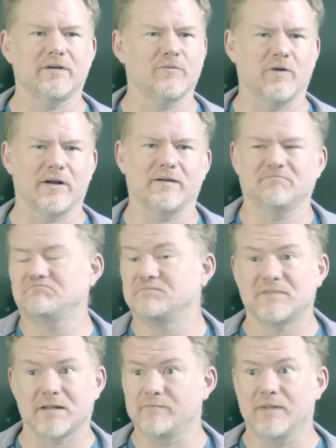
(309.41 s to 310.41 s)
And what
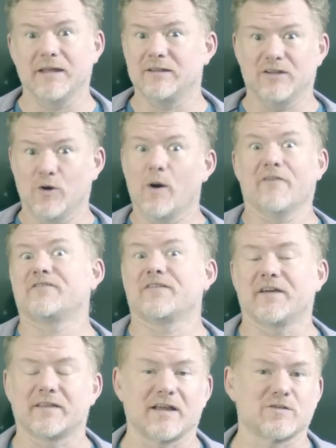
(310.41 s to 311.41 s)
doesn't mean you have to
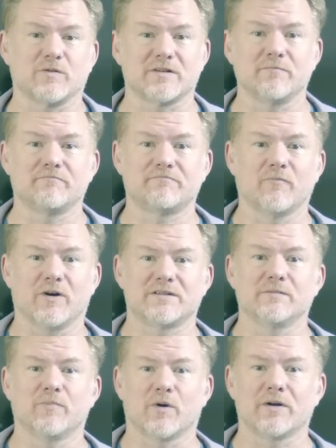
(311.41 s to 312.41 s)
think that's
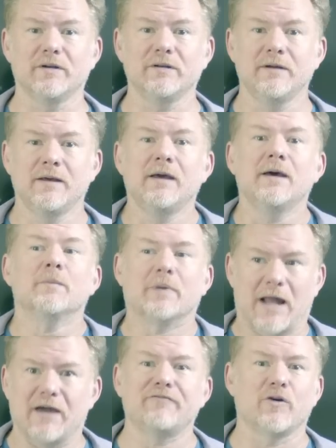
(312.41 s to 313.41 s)
what's important.
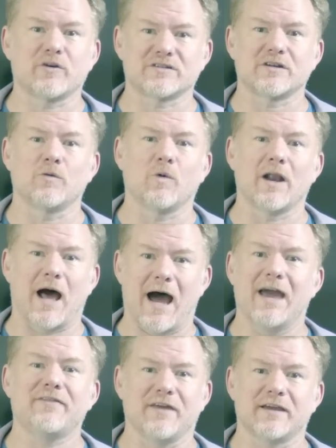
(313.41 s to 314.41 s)
But I focus on what
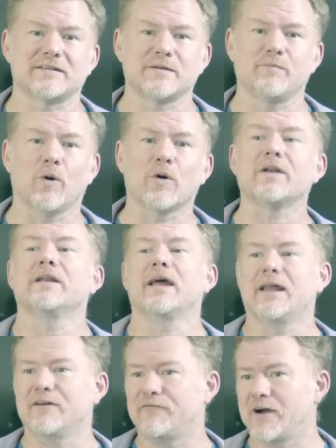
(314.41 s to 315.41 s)
I think is important.
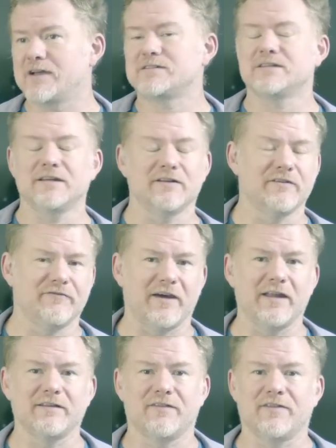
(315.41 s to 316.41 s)
And if I see an
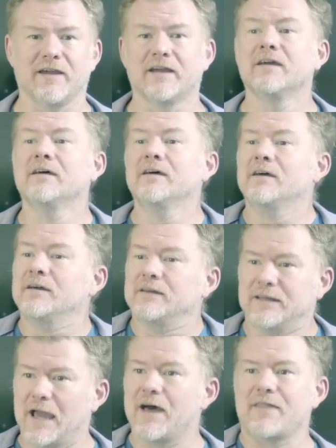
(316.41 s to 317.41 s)
event and think,
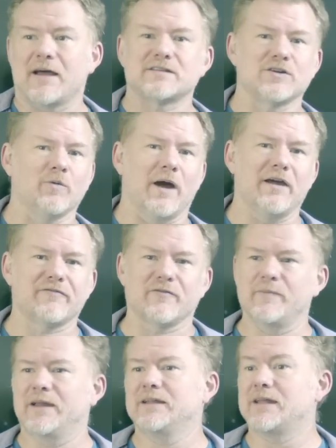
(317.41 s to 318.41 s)
yeah, that's a way
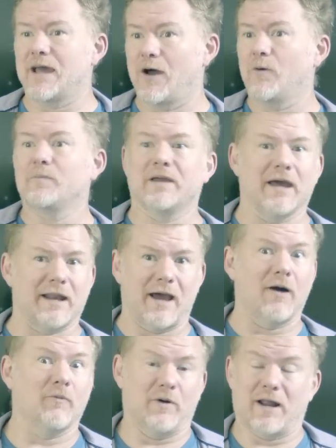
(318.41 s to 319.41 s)
for me to help get
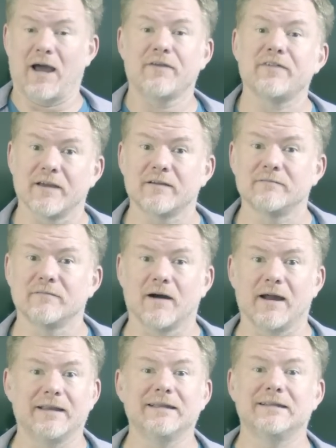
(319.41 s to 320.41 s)
out what I think
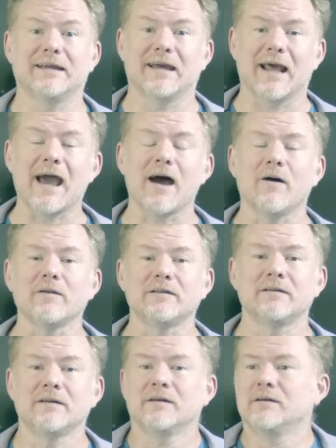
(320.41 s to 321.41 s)
I need to get
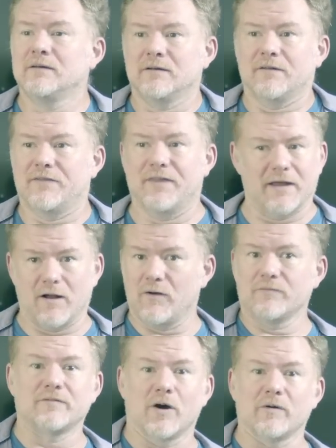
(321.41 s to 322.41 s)
out, then
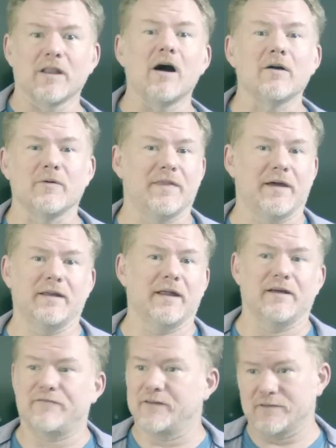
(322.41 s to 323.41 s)
I'll go along with it.
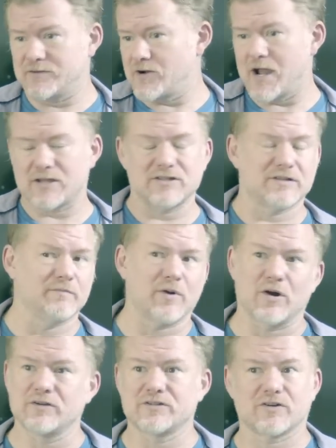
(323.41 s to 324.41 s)
And if it crashes and
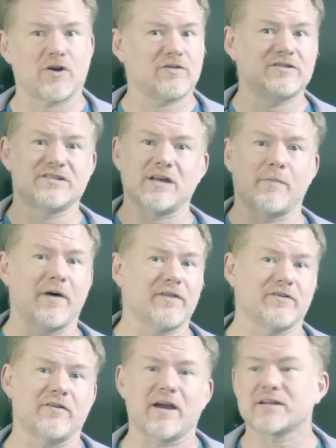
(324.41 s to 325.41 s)
burns or goes in some
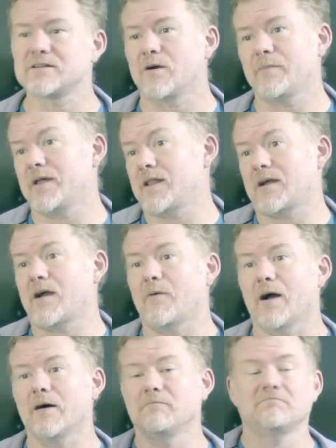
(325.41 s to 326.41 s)
other direction, I'll be like, oh,
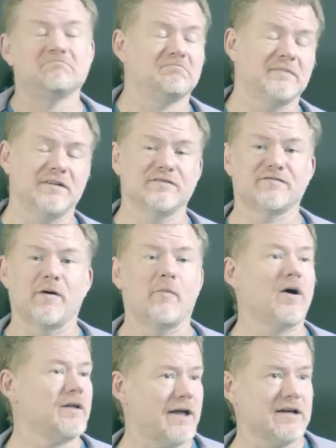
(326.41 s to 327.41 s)
well, it was fun
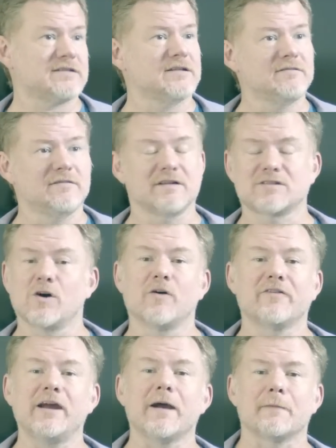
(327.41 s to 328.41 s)
while it lasted. Let's go
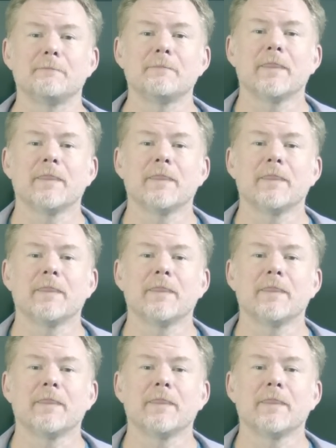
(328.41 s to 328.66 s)
over here.